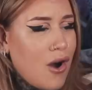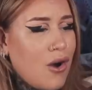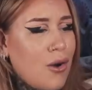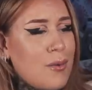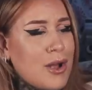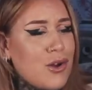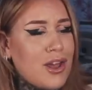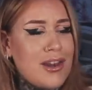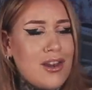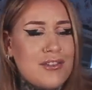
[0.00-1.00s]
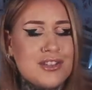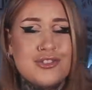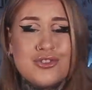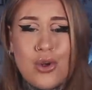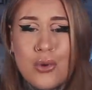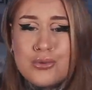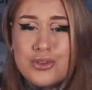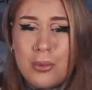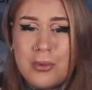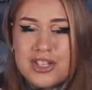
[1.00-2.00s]
Oh my god, I love it so
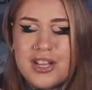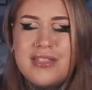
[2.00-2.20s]
so much.